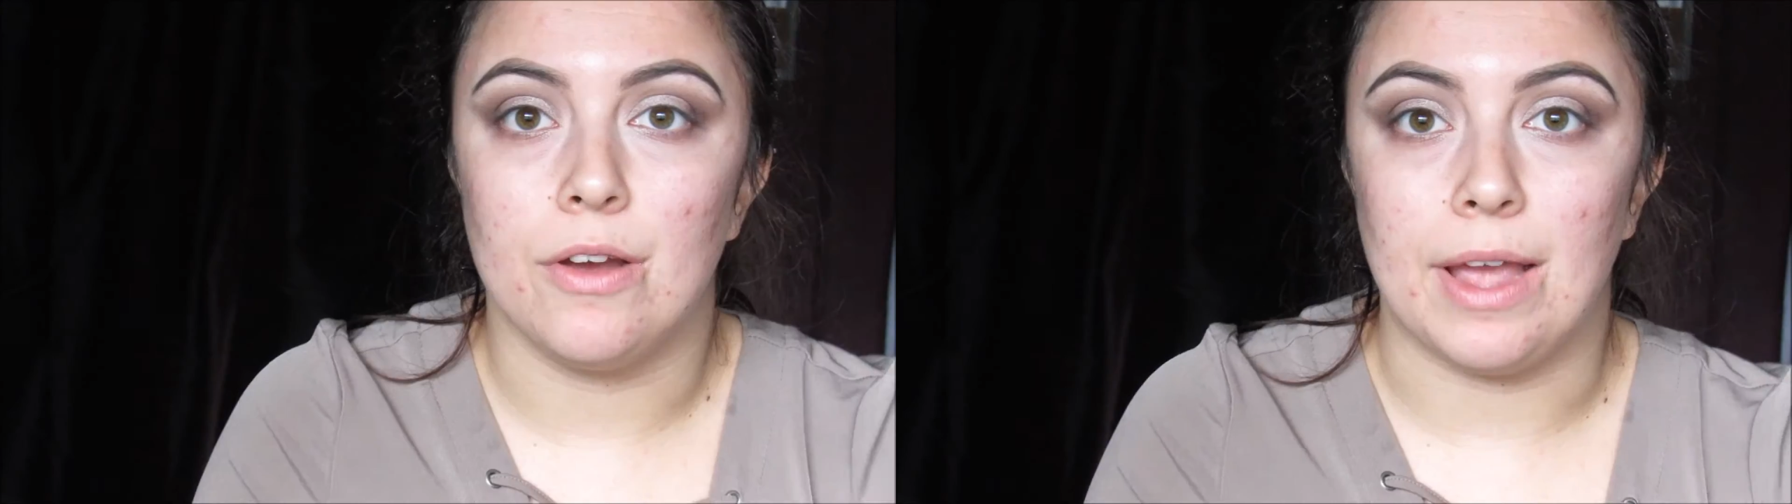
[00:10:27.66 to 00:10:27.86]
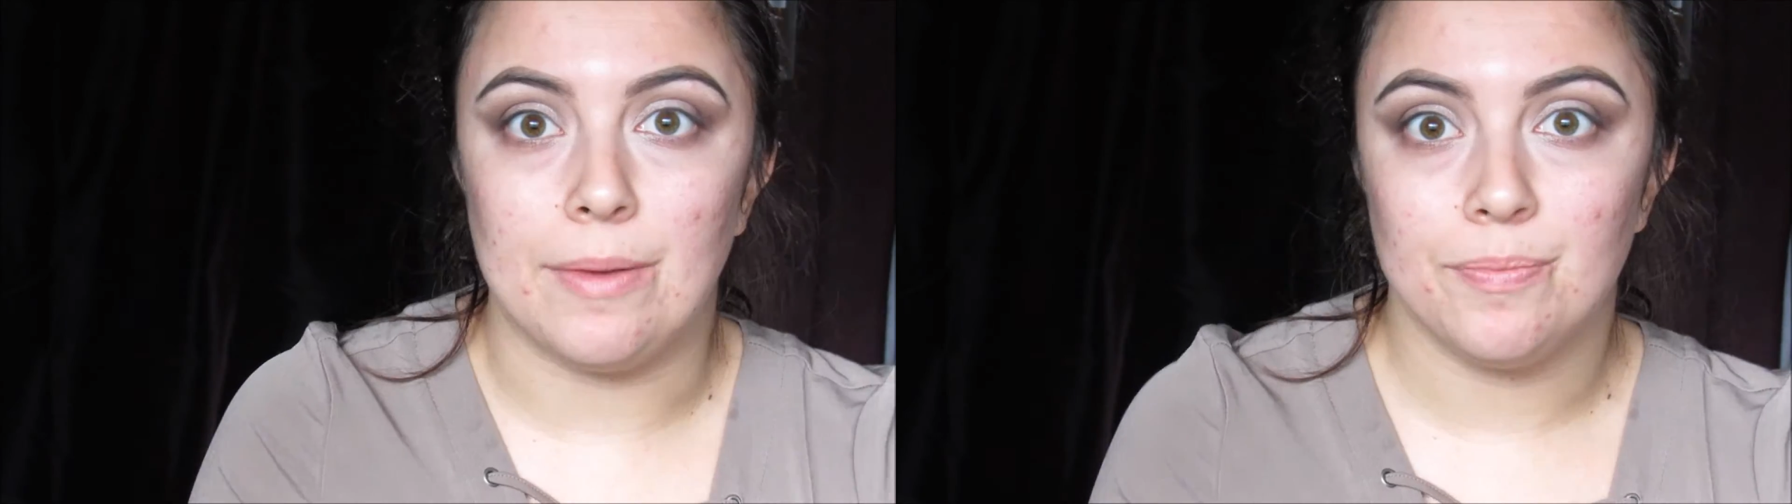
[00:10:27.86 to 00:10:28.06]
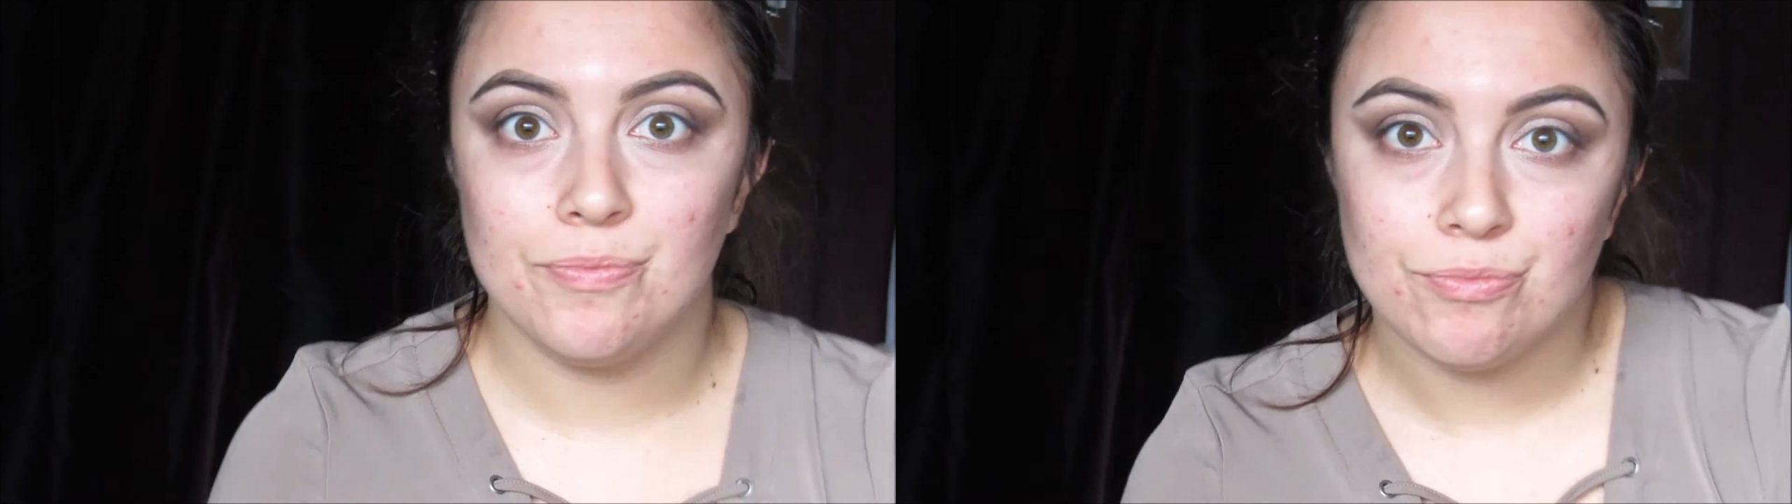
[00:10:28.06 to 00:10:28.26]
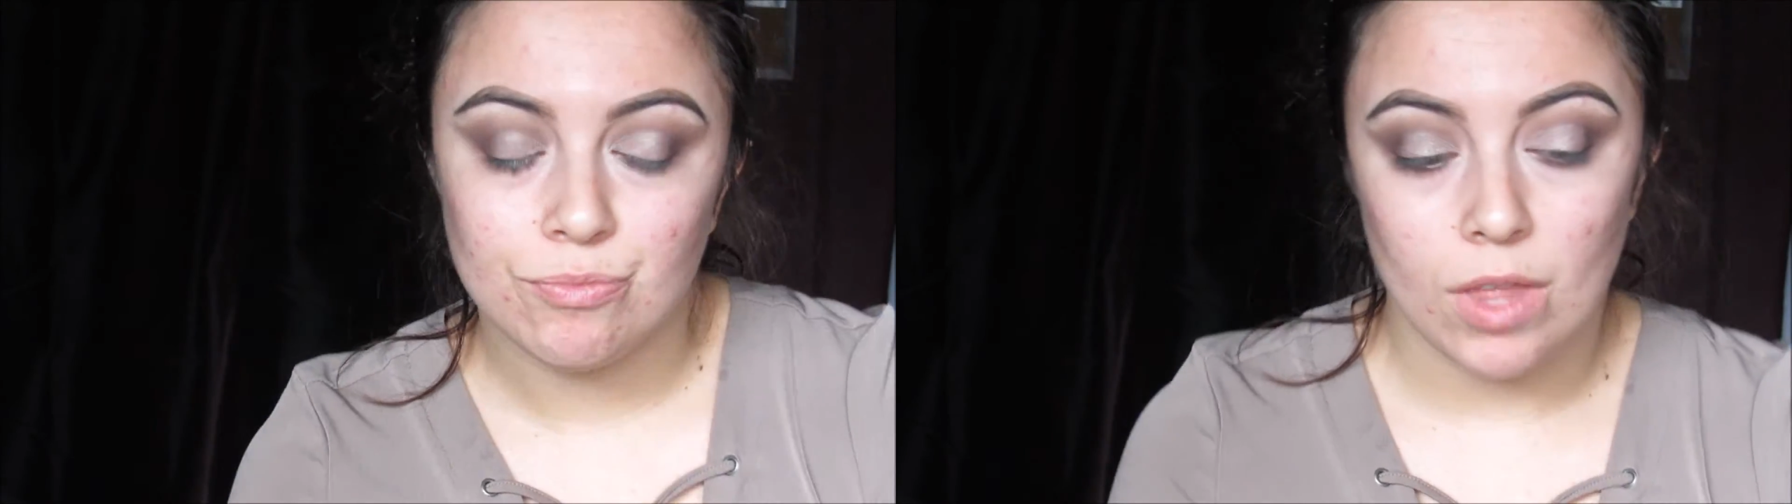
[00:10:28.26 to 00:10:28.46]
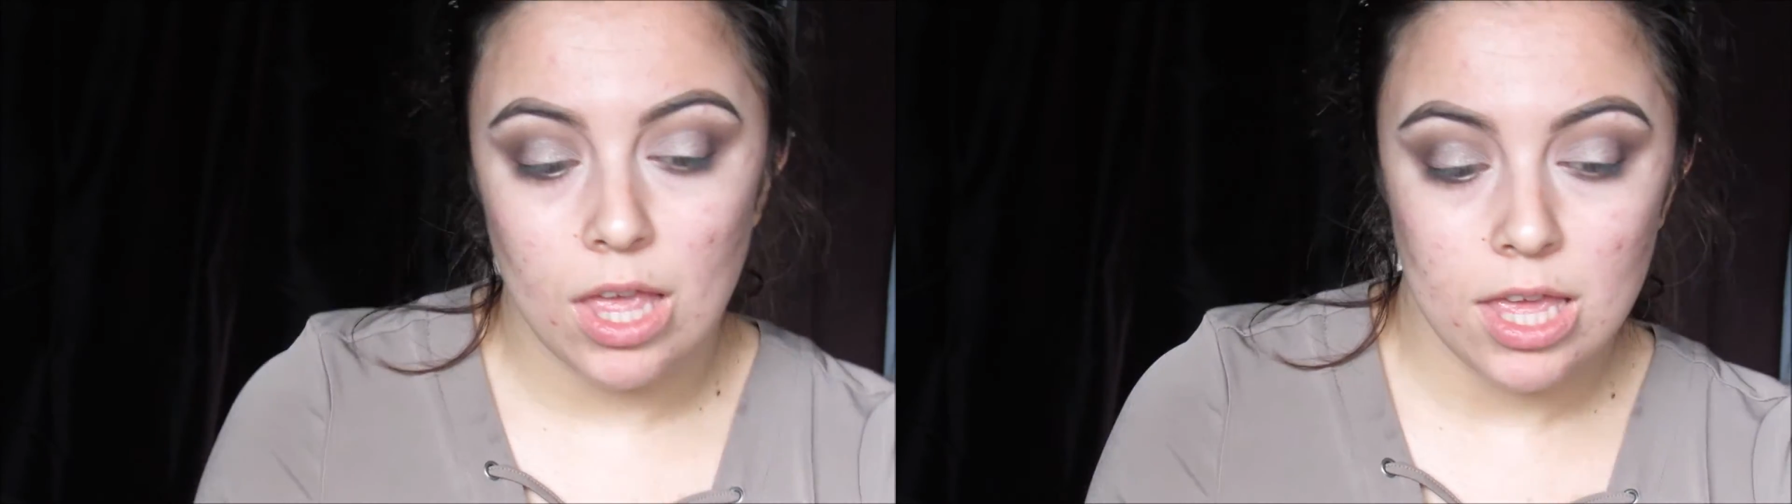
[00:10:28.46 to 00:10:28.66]
Okay.
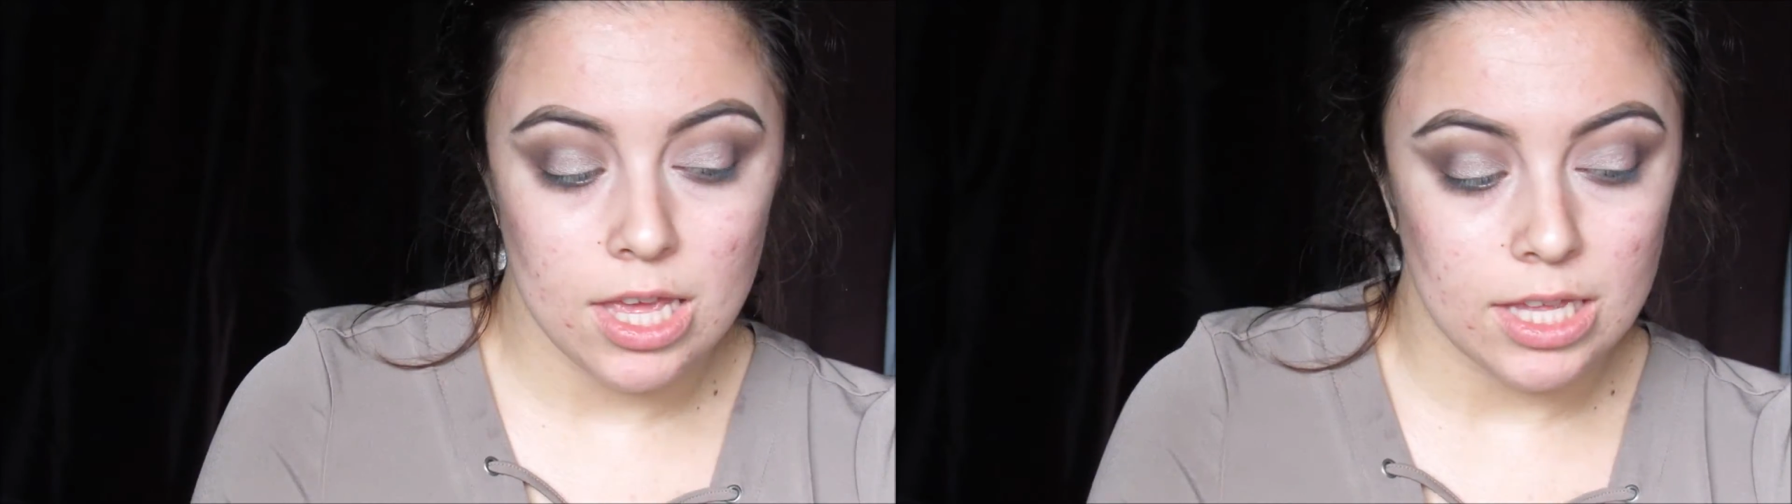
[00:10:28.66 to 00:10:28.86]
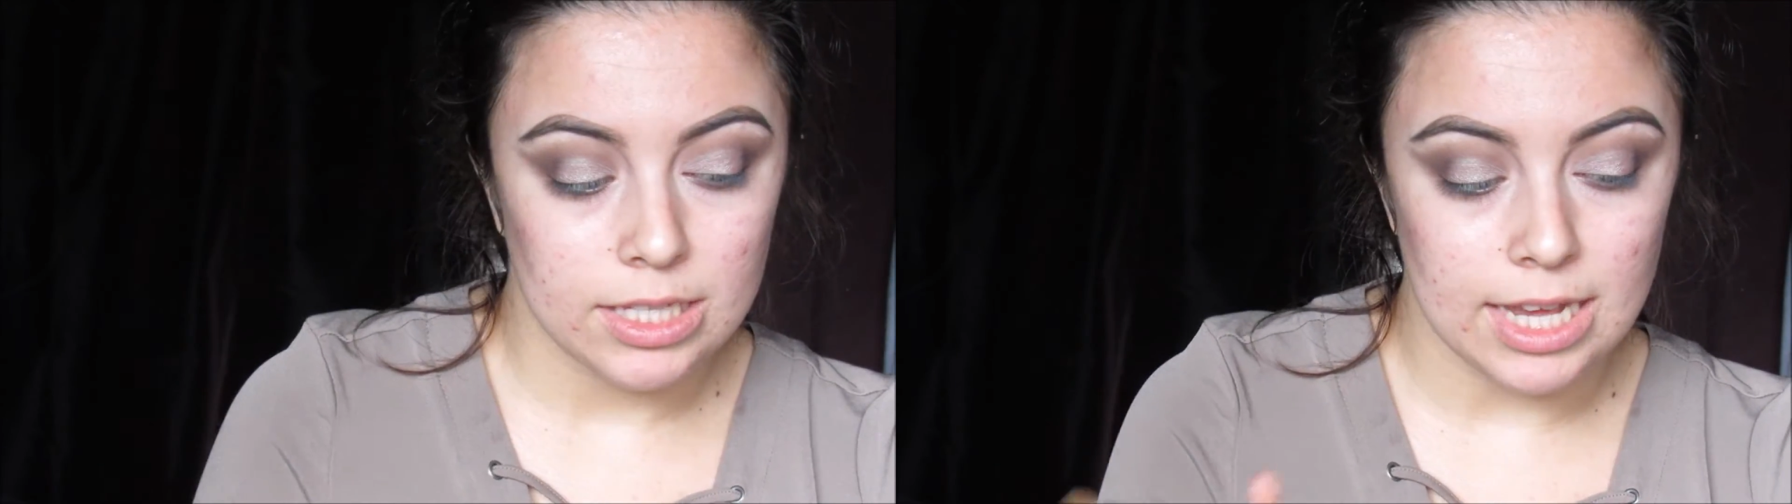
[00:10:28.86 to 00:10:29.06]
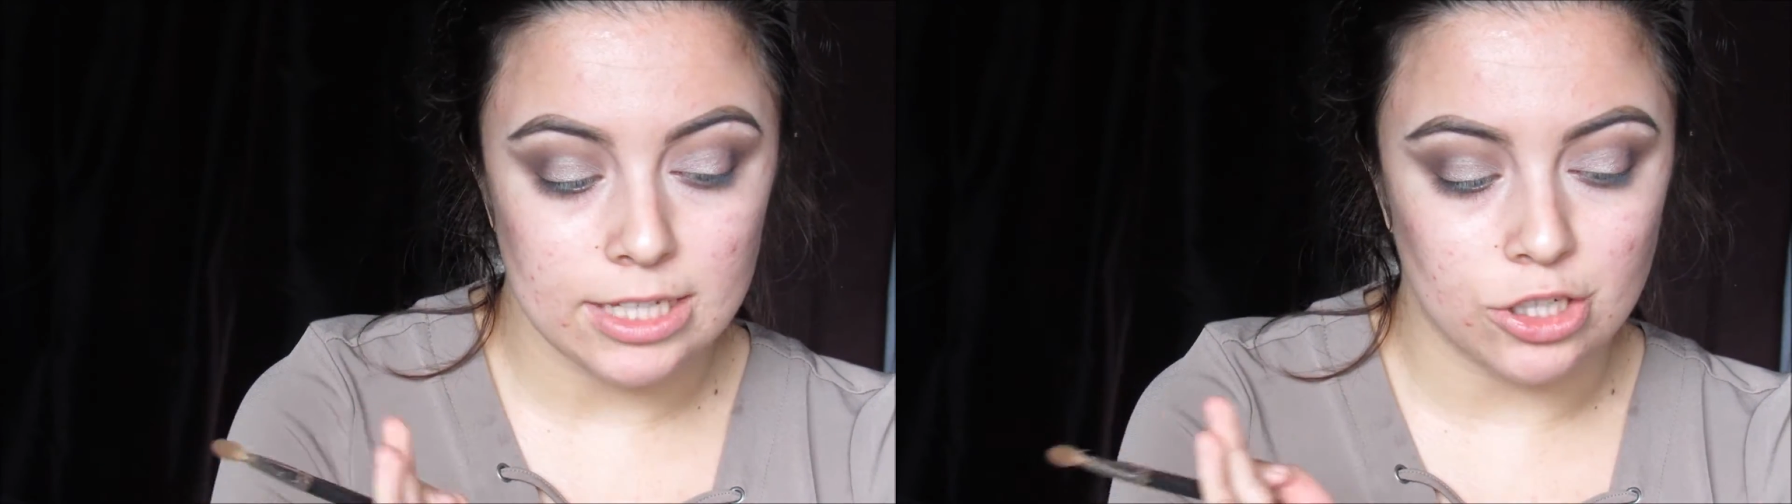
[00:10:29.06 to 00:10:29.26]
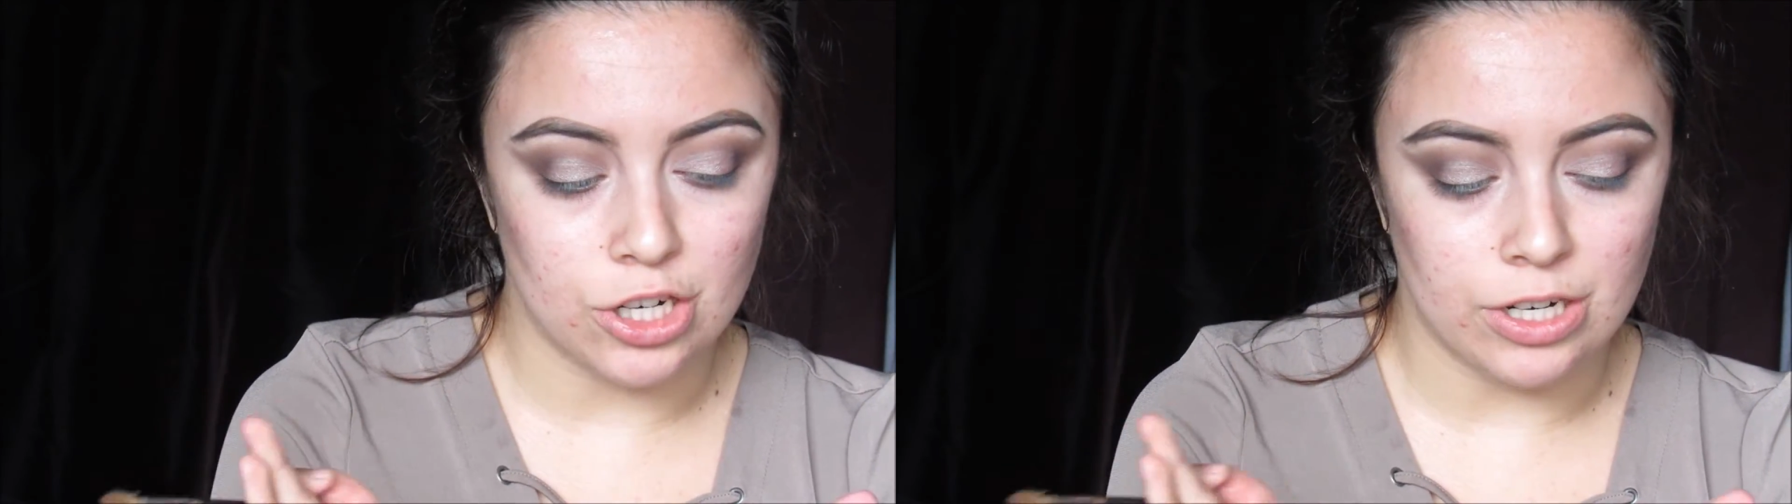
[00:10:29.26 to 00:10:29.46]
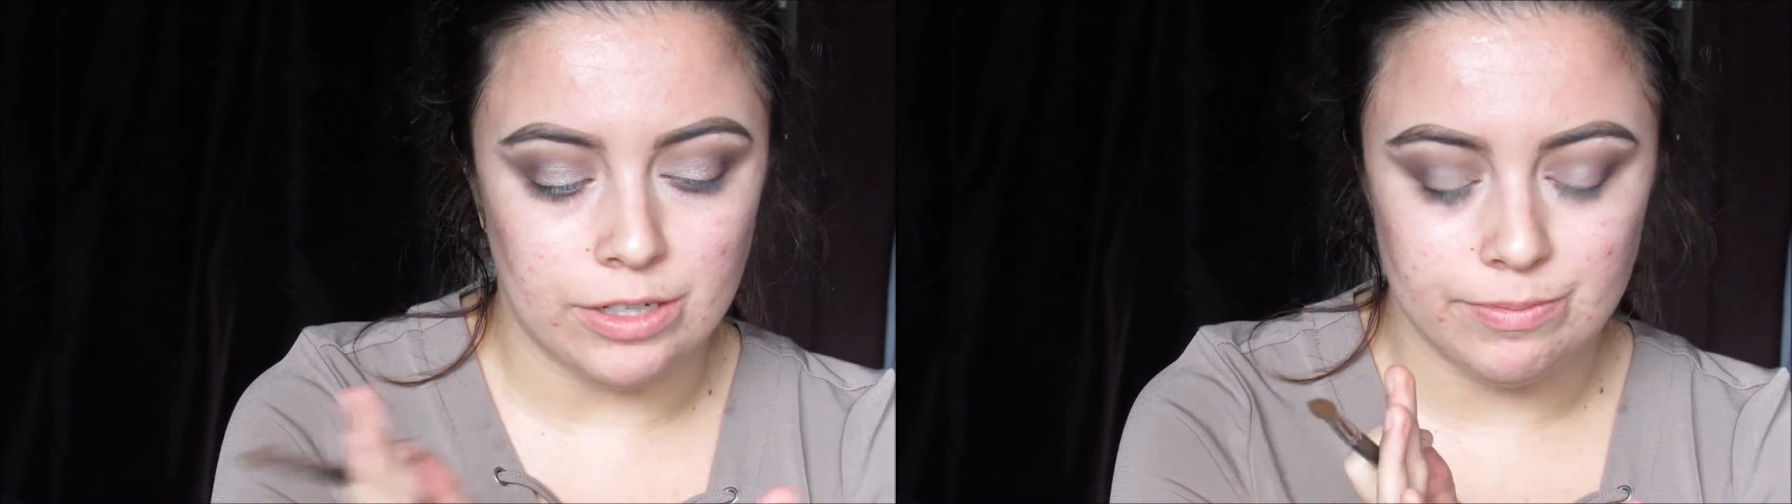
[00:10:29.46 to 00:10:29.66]
Yes,
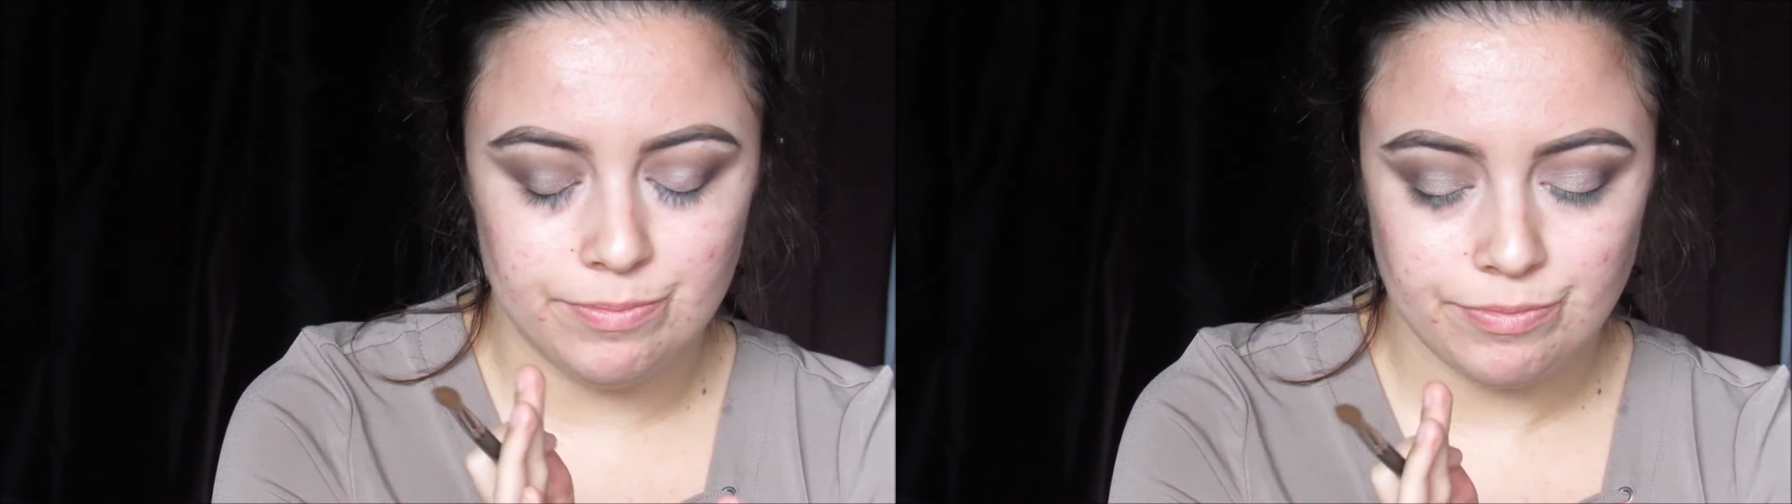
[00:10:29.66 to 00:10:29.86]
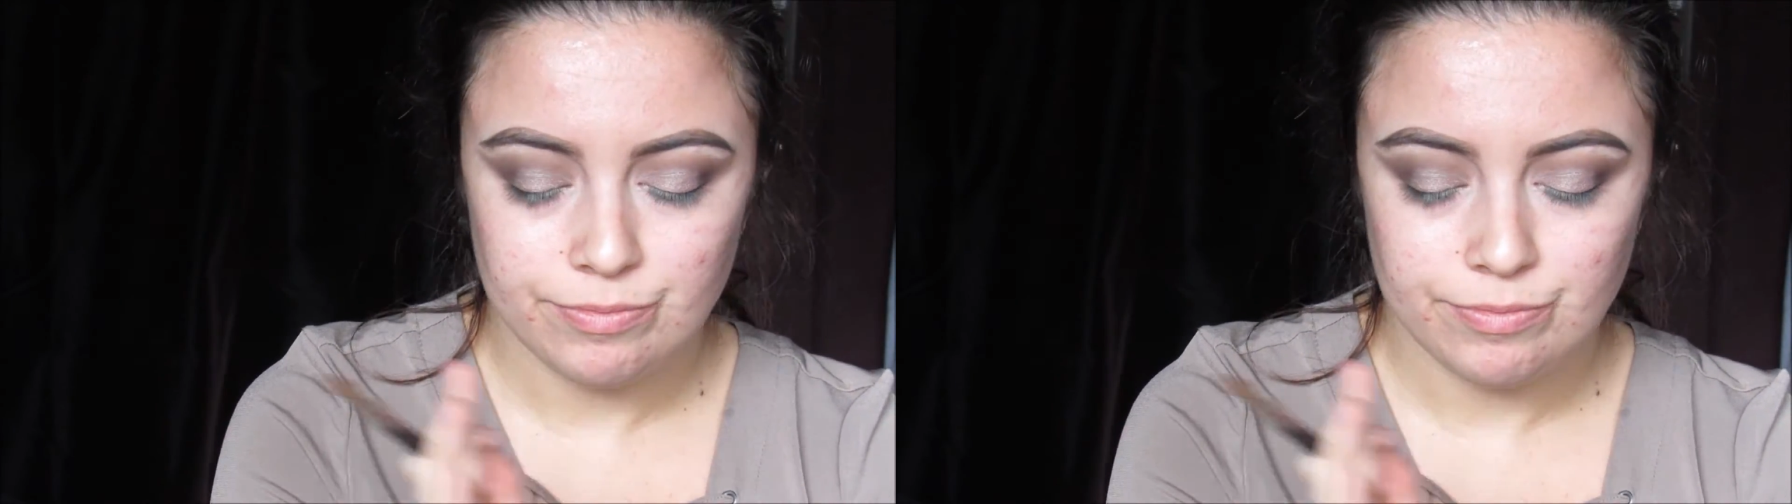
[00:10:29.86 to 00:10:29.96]
girl.